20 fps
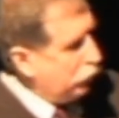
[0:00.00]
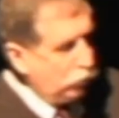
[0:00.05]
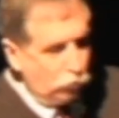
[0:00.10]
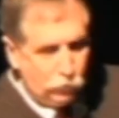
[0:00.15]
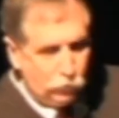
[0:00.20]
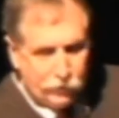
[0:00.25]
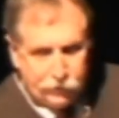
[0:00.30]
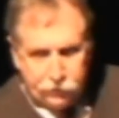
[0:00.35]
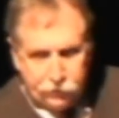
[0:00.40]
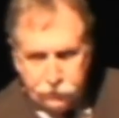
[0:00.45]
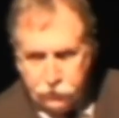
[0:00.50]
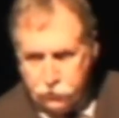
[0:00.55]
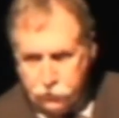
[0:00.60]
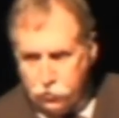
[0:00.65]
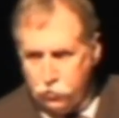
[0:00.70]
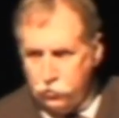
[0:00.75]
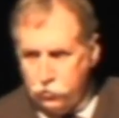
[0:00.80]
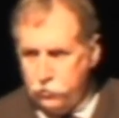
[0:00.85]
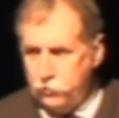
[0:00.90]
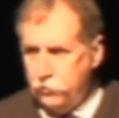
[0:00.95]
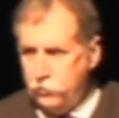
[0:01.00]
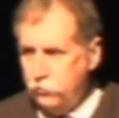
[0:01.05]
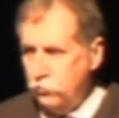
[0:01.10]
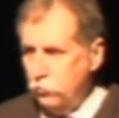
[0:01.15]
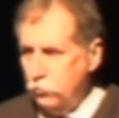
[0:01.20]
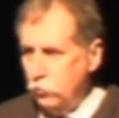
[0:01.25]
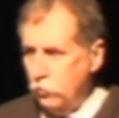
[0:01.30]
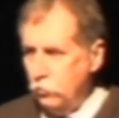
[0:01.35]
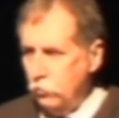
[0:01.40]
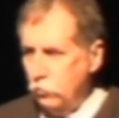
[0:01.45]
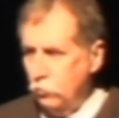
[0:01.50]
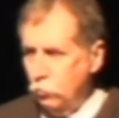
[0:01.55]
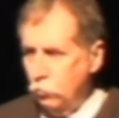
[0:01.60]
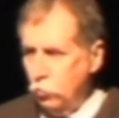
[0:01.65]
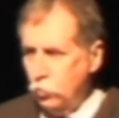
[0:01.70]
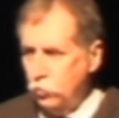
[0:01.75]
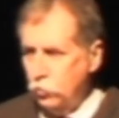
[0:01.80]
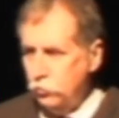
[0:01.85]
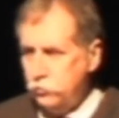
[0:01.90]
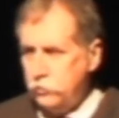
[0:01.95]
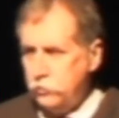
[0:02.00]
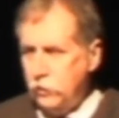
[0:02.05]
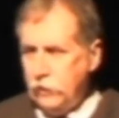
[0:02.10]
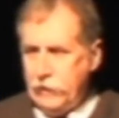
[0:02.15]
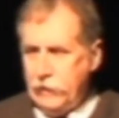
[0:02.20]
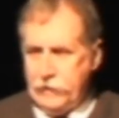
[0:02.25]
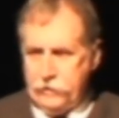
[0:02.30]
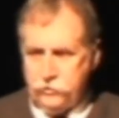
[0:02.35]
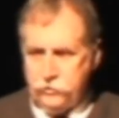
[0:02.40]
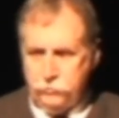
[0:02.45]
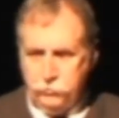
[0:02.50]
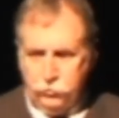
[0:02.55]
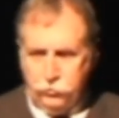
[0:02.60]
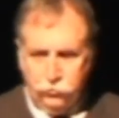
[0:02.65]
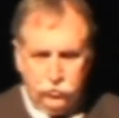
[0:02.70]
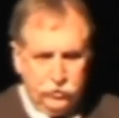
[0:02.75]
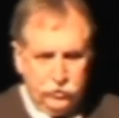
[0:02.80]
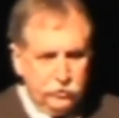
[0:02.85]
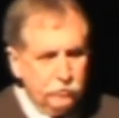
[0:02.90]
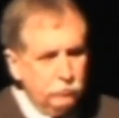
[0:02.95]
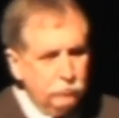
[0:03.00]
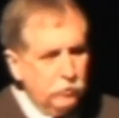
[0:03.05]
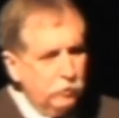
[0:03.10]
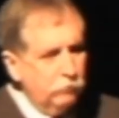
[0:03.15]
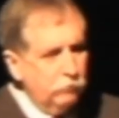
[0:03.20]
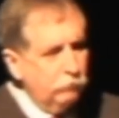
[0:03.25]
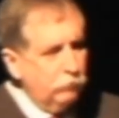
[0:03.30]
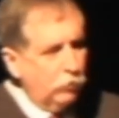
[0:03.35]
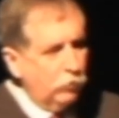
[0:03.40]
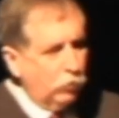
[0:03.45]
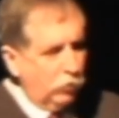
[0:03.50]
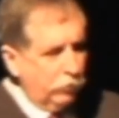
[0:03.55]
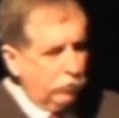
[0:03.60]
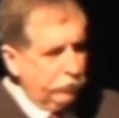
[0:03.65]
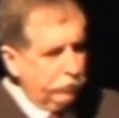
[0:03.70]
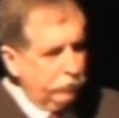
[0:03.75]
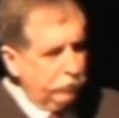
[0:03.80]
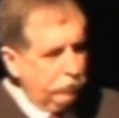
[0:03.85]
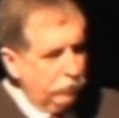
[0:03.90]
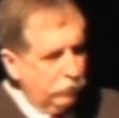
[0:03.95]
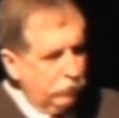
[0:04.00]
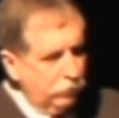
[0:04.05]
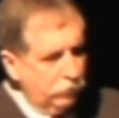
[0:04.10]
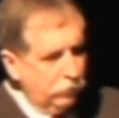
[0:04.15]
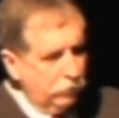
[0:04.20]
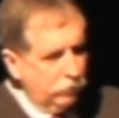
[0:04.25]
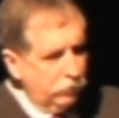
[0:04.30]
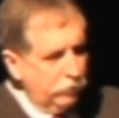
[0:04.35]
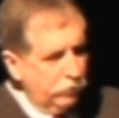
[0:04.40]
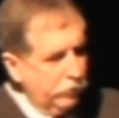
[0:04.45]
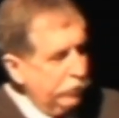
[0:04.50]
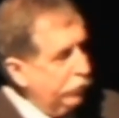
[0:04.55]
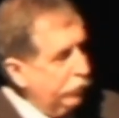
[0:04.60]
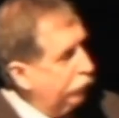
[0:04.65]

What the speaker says: credit to turn it into a world-class museum of art, an